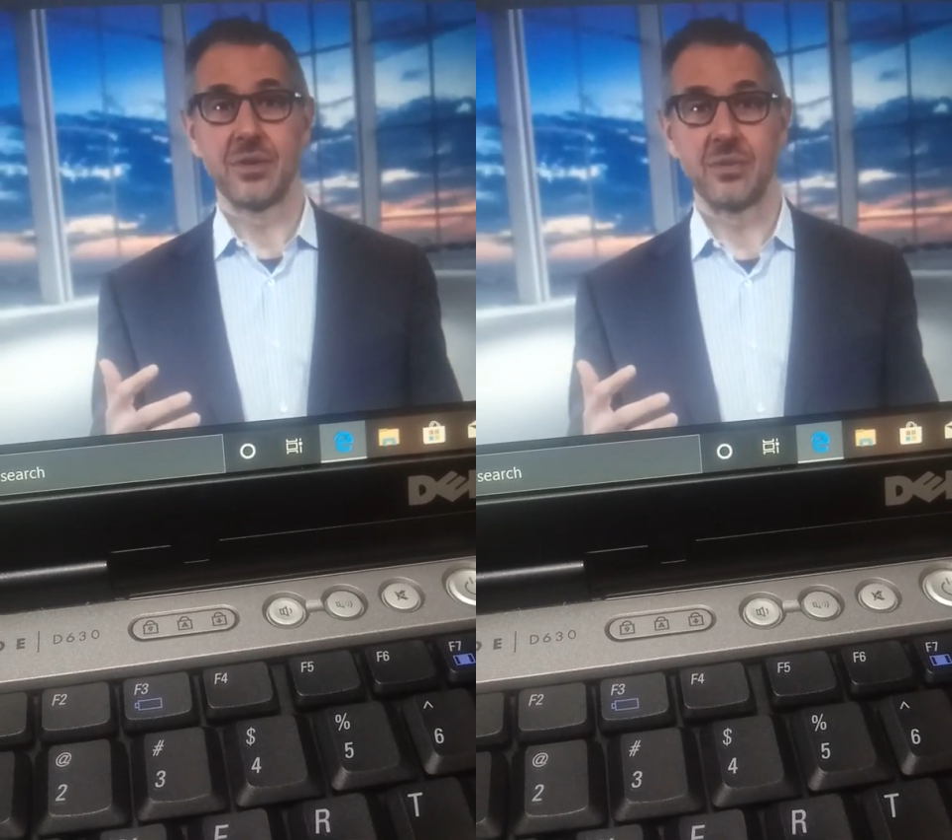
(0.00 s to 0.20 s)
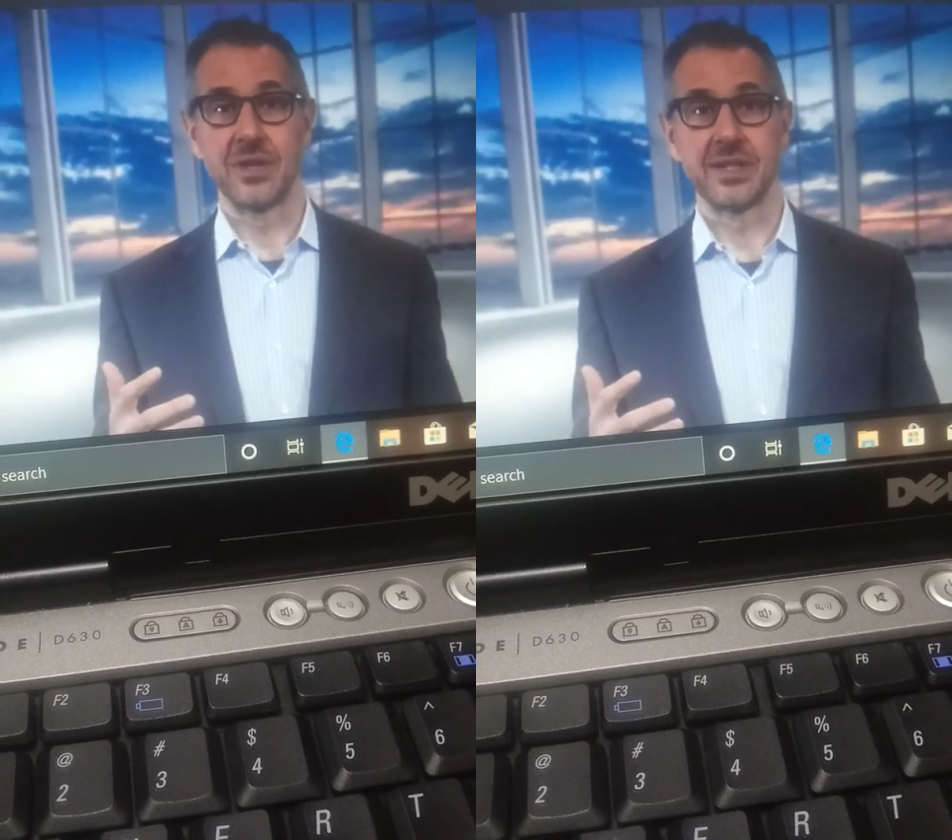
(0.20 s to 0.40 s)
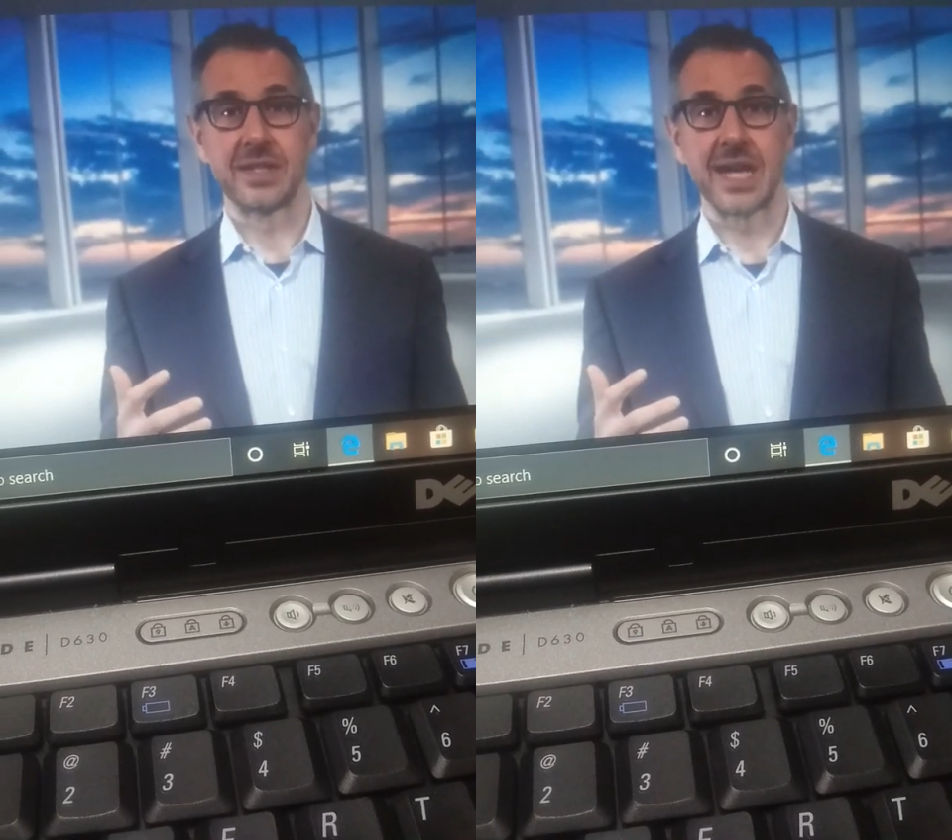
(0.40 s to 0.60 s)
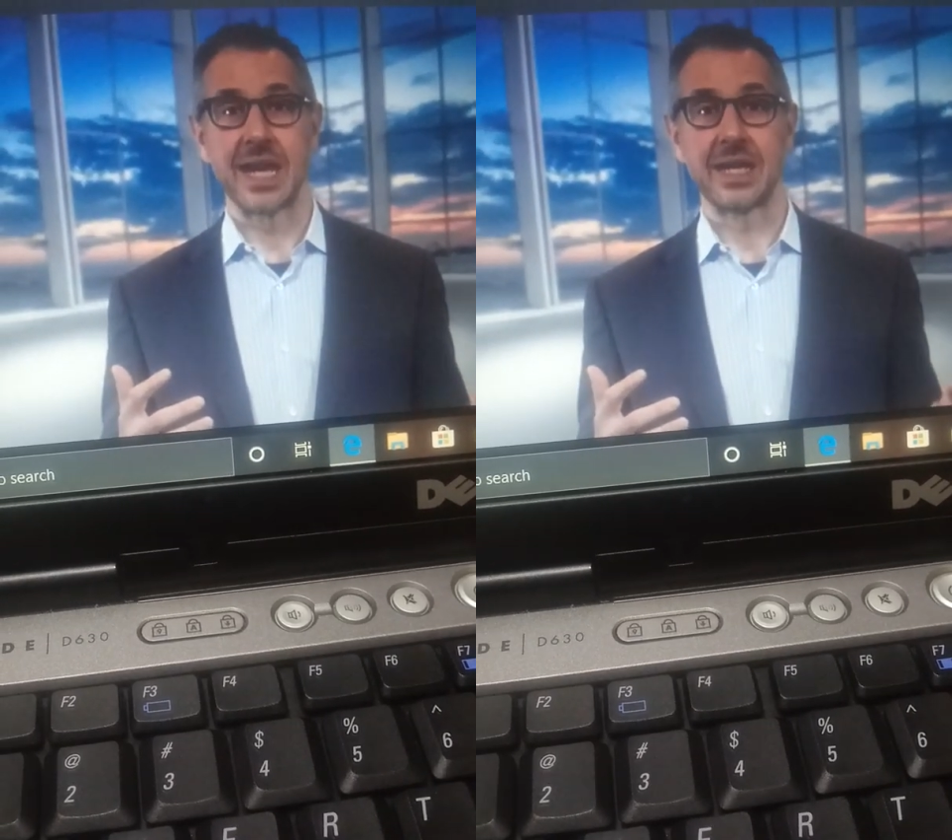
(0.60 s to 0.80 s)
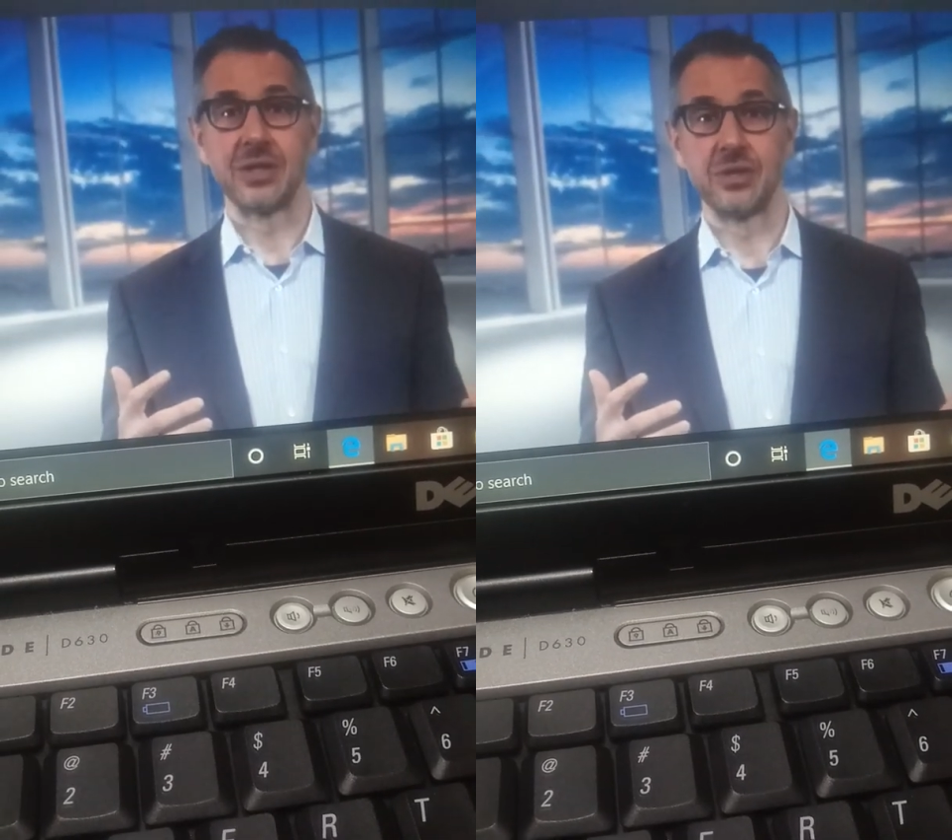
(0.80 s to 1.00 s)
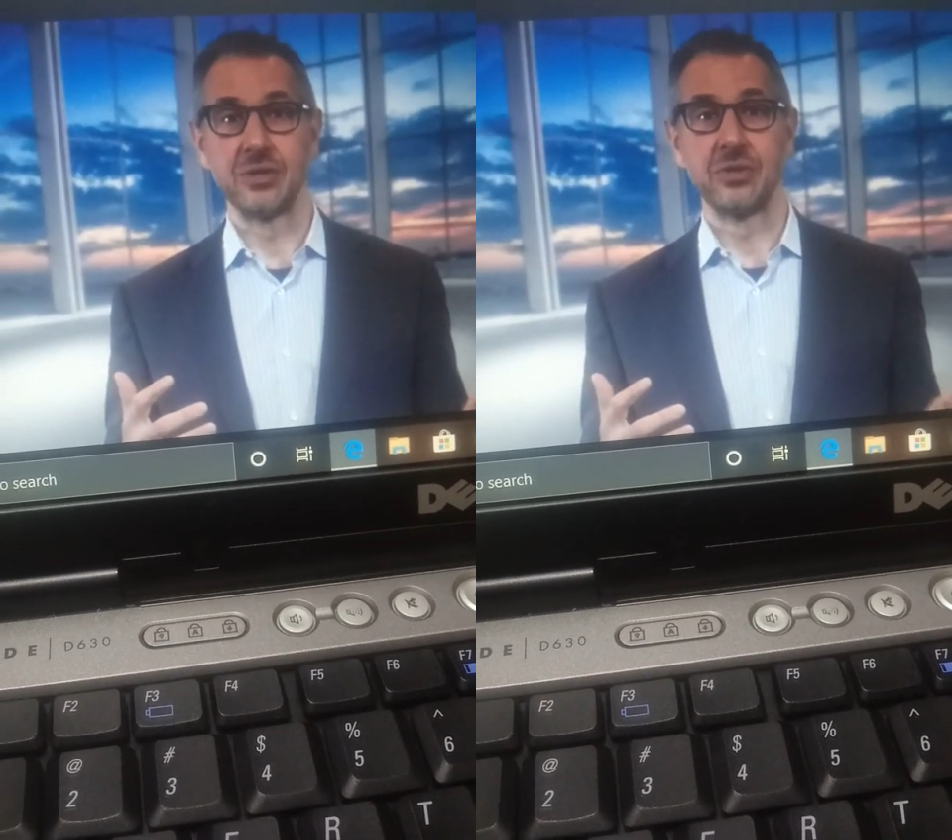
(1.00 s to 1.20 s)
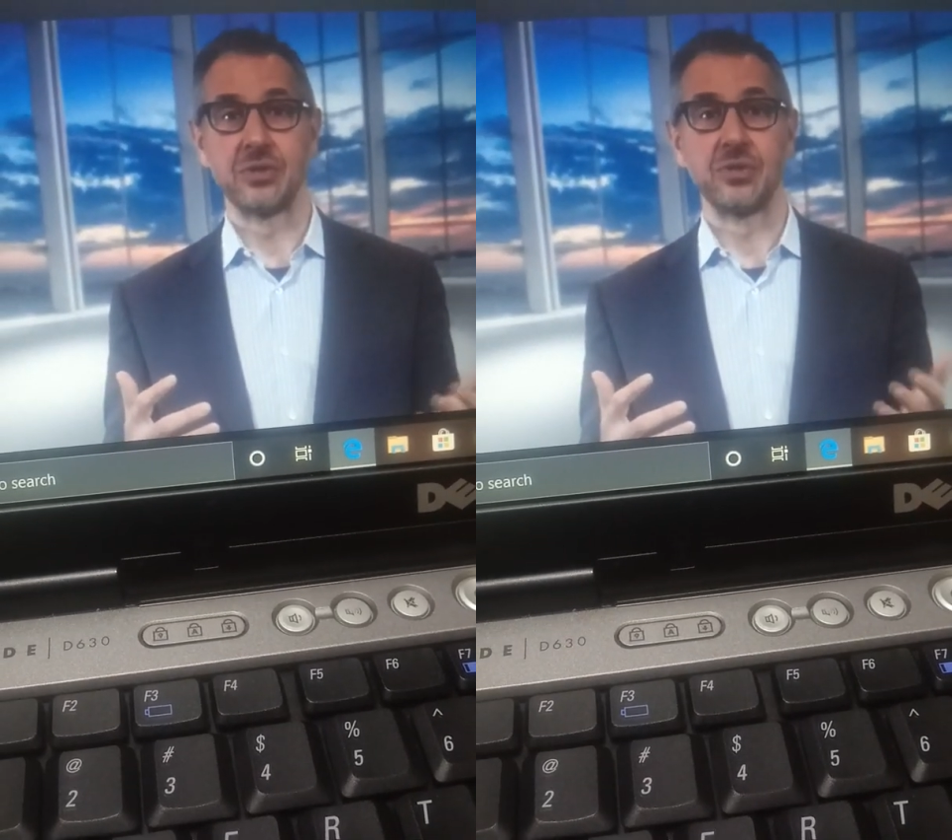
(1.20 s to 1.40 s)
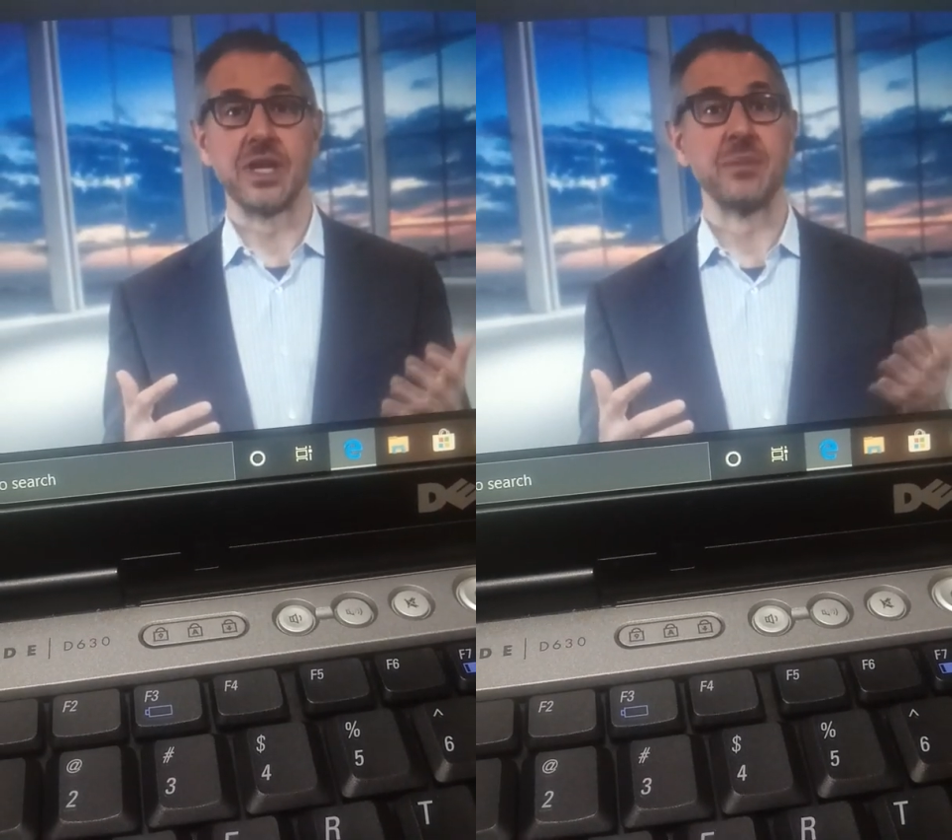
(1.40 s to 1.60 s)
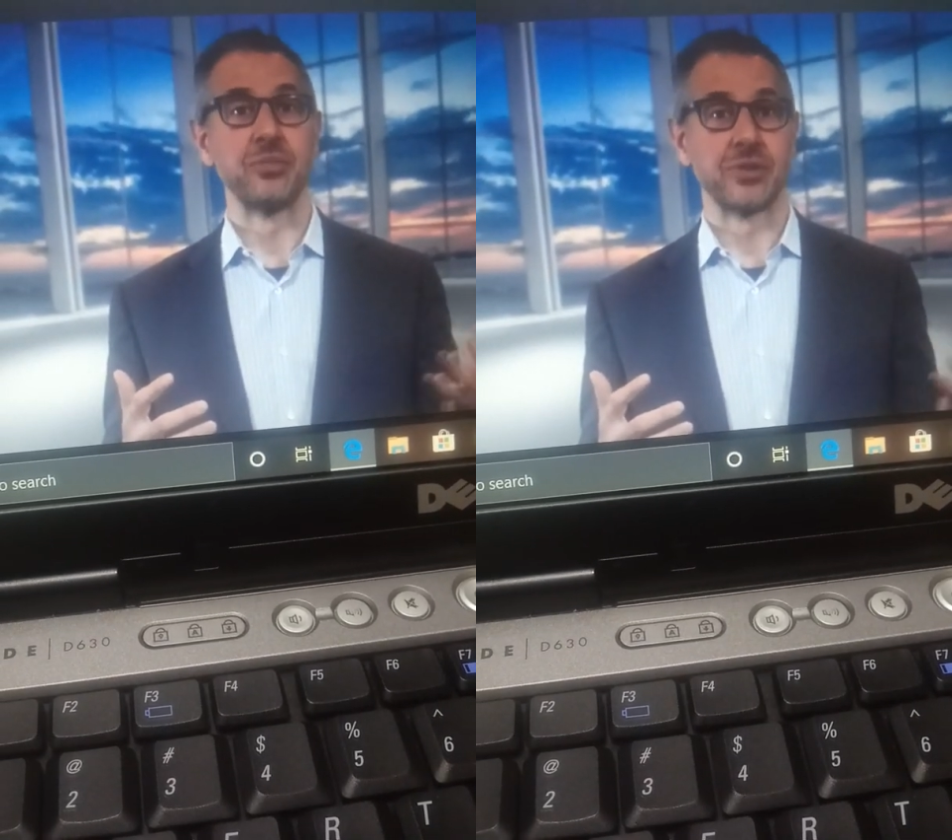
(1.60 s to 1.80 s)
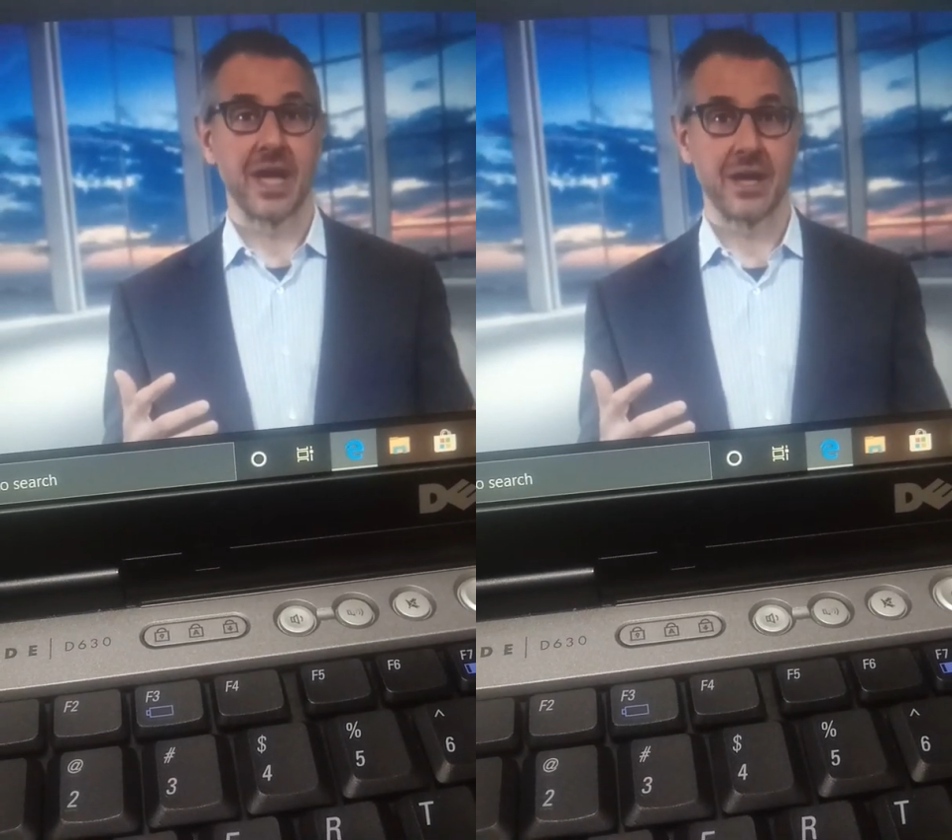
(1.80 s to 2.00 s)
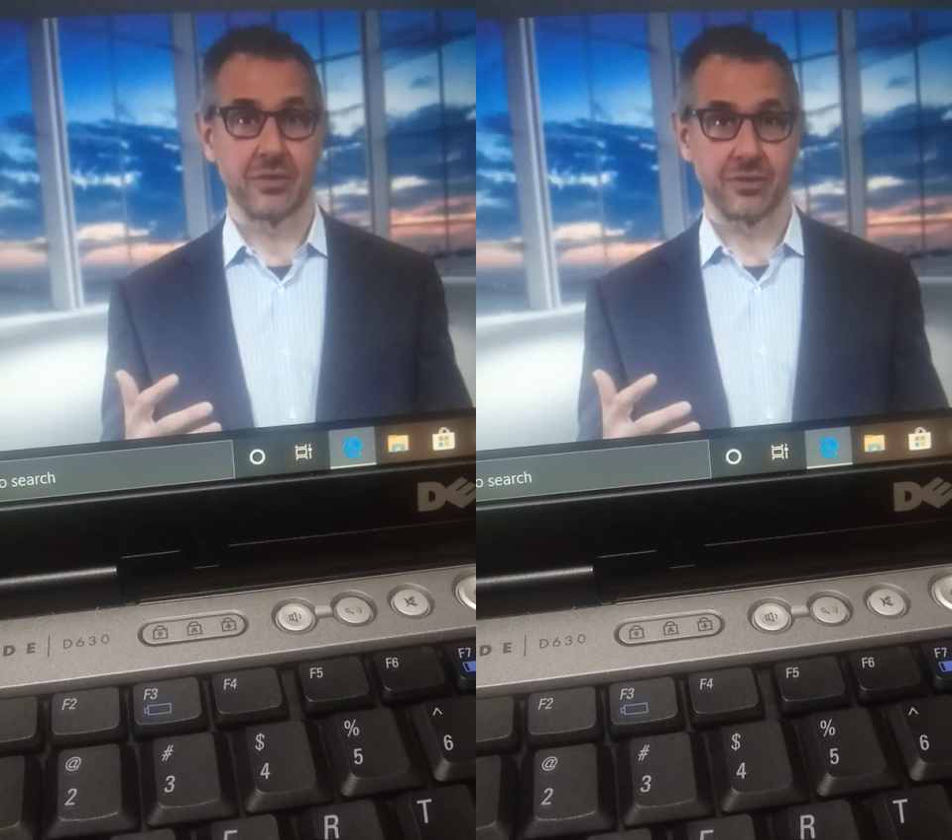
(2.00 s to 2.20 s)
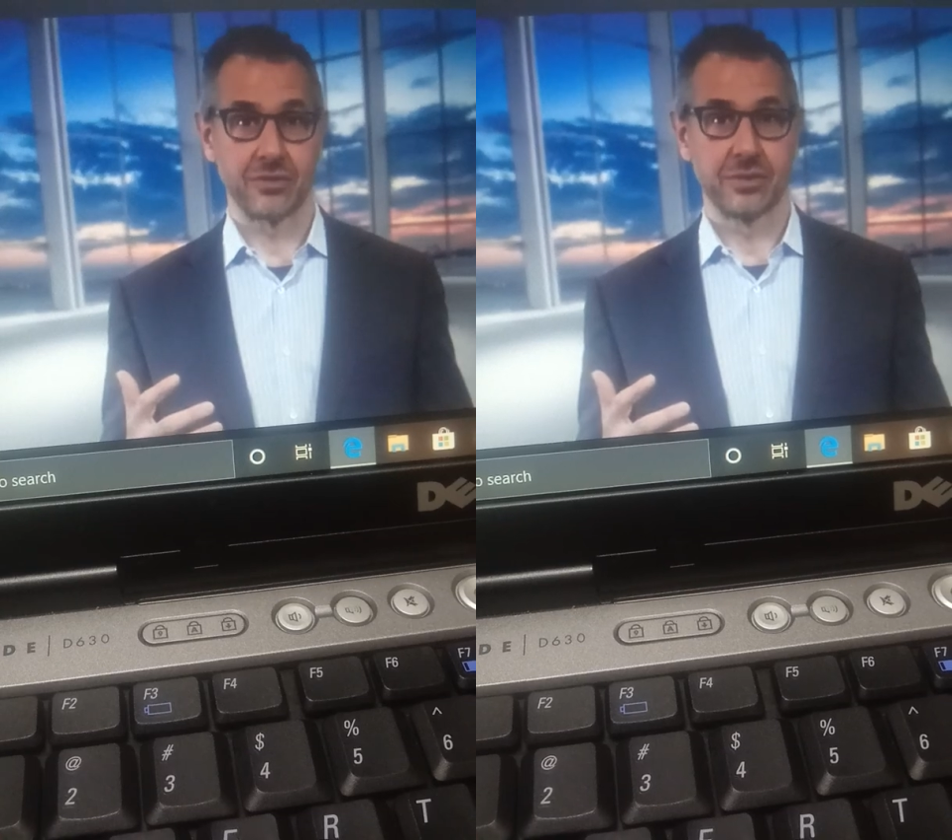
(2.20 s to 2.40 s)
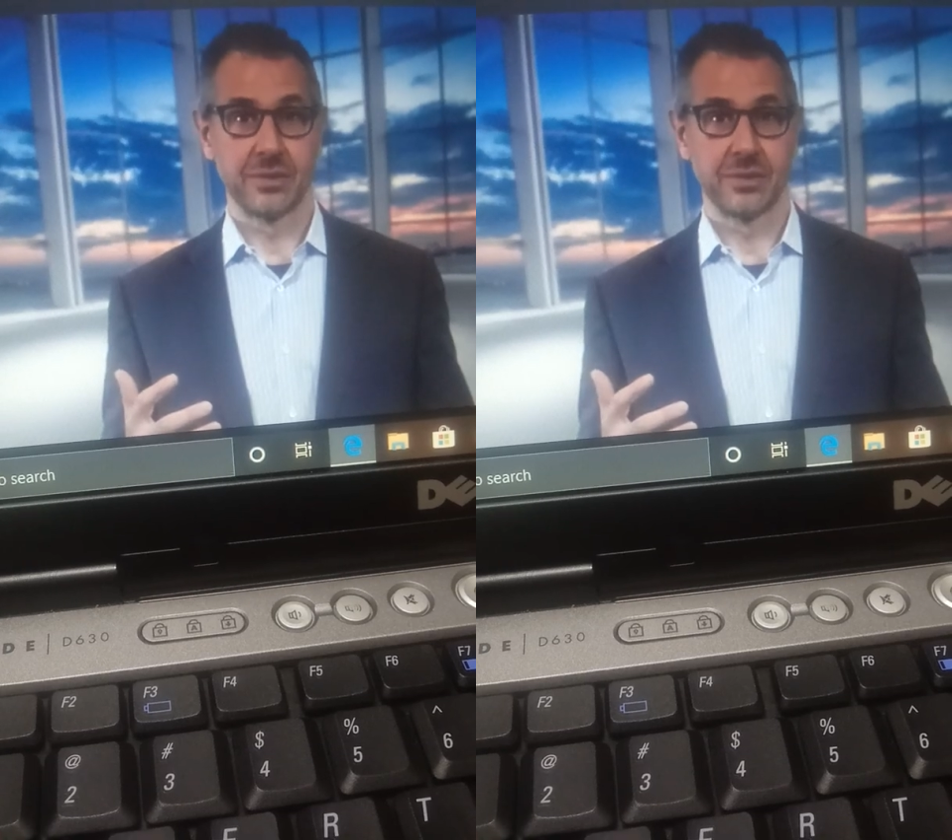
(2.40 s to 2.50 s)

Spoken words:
which is likely due to input errors.